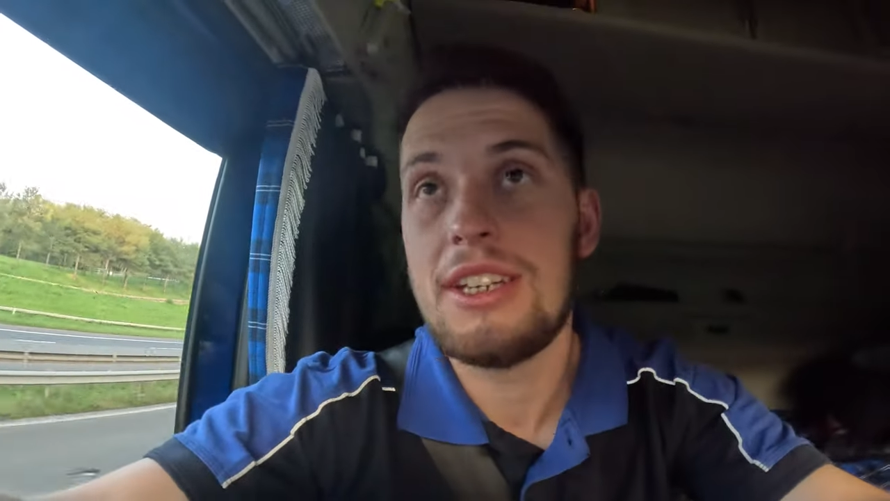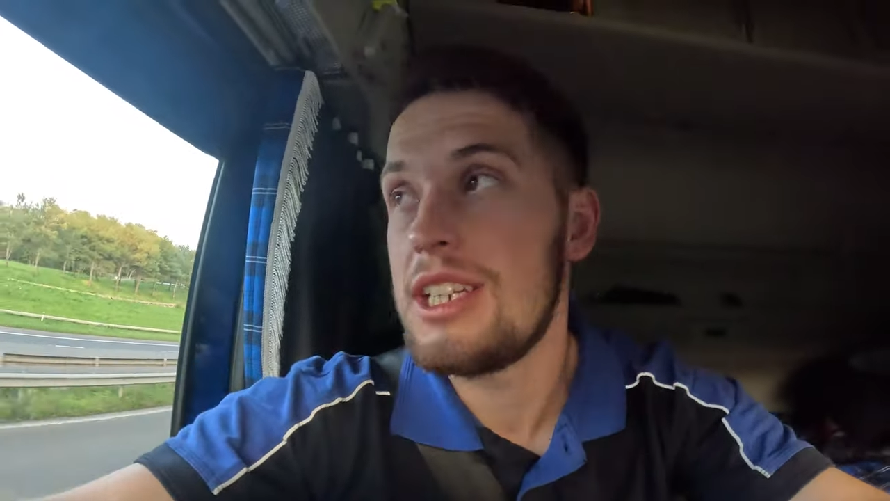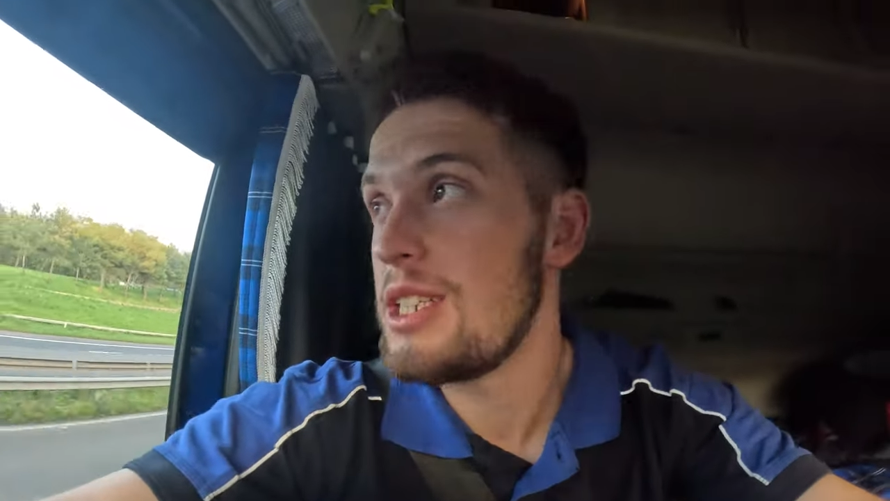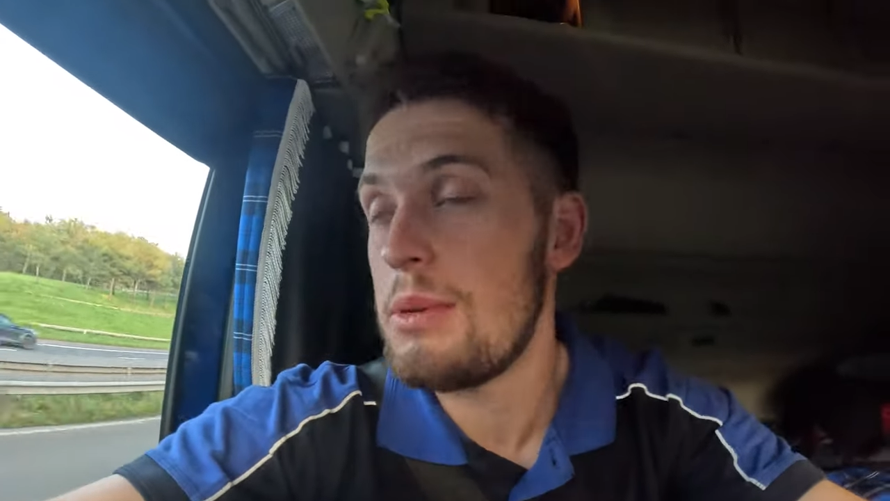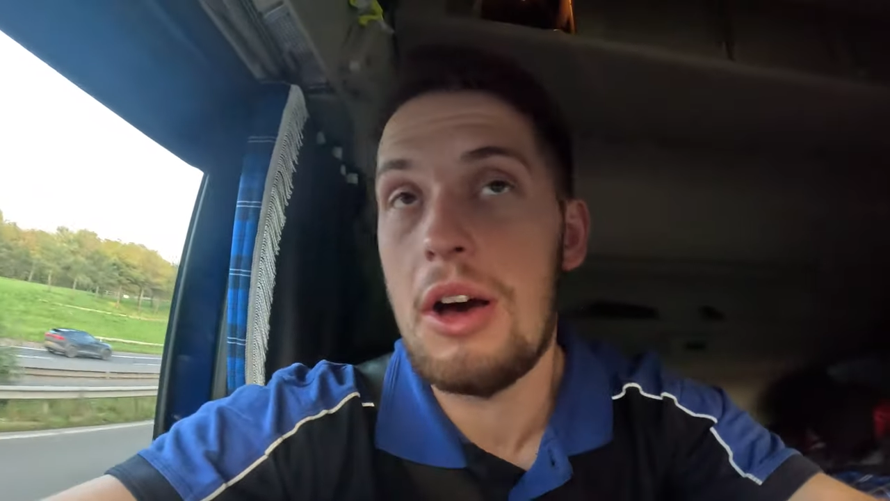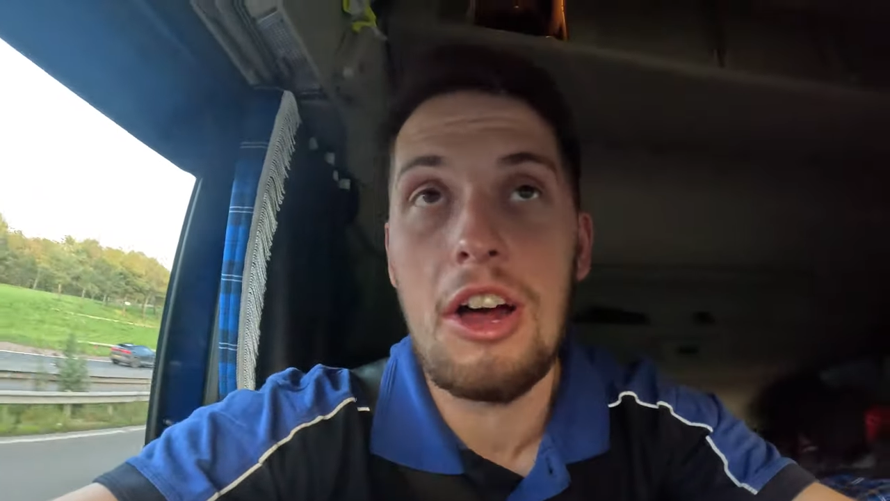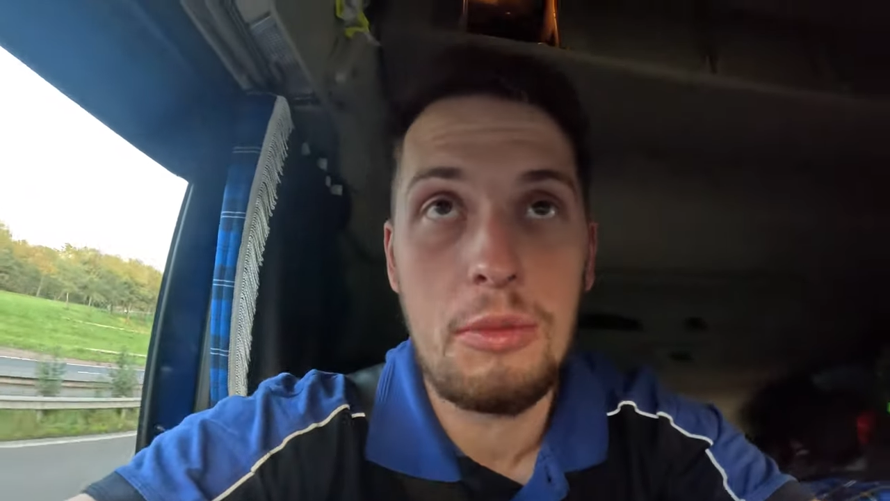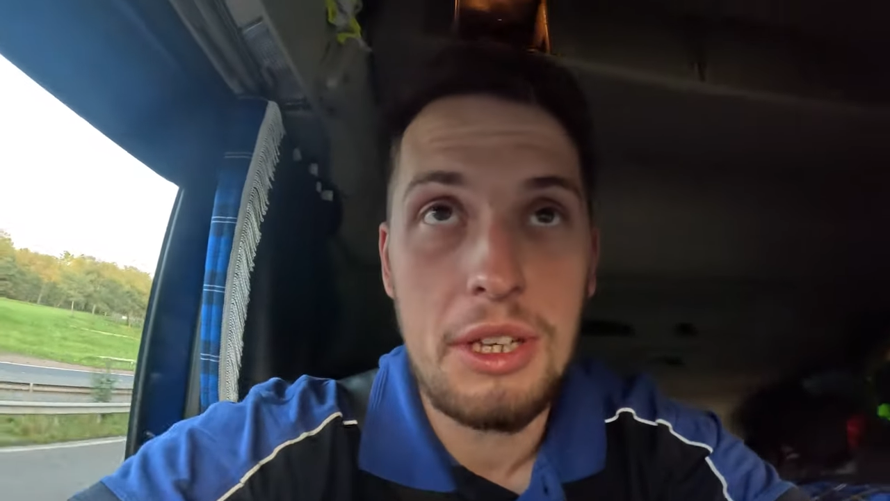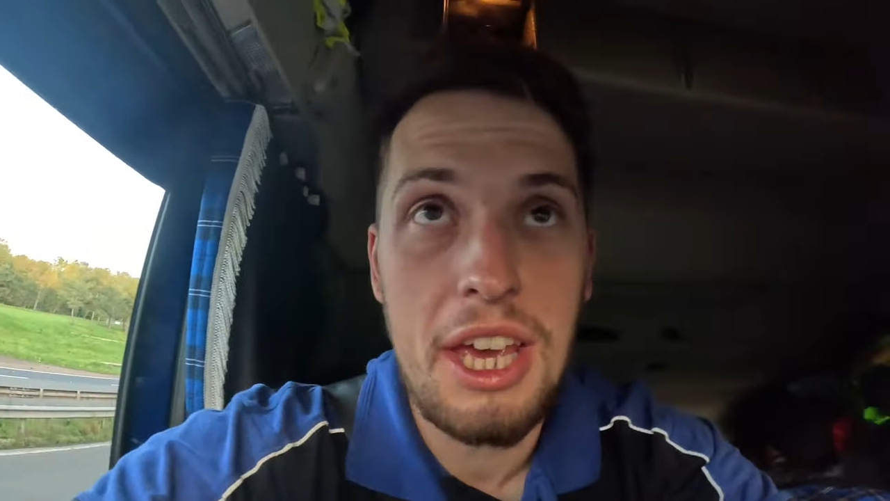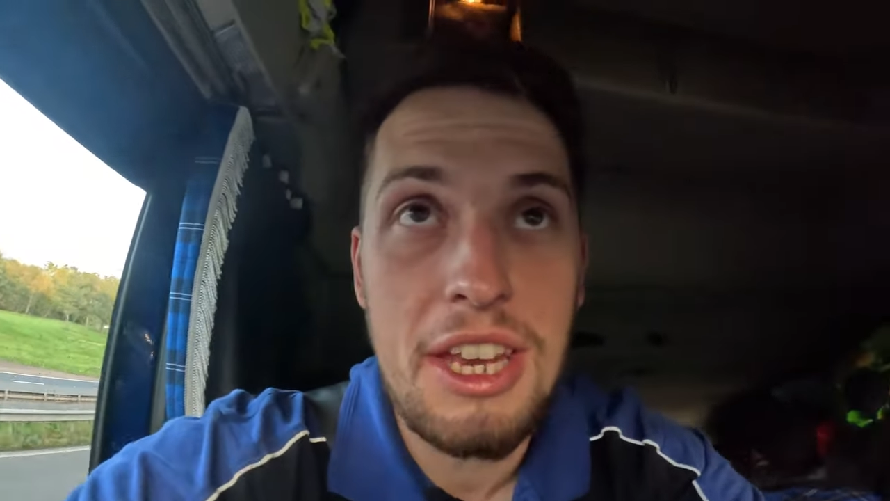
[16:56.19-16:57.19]
It's been a hard
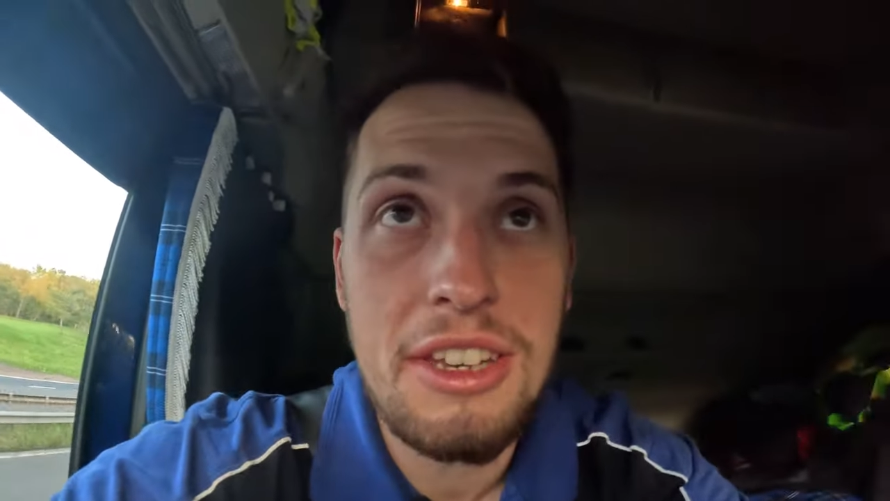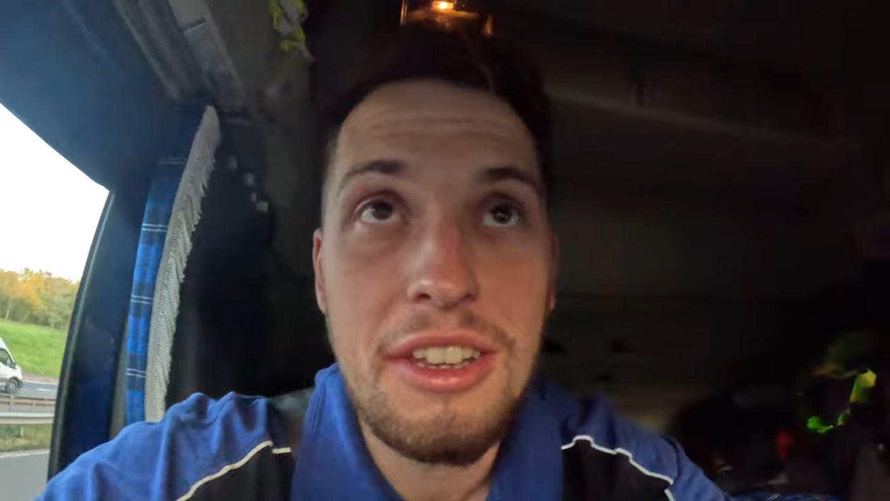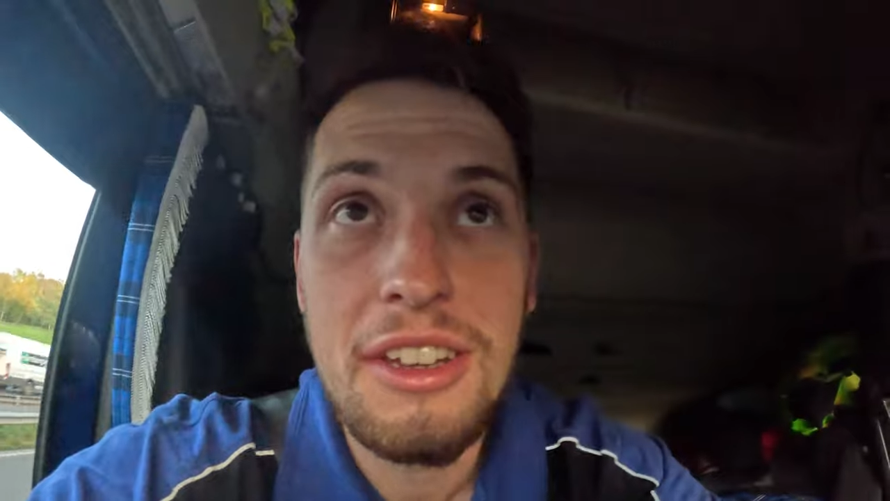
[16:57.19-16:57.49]
weekend.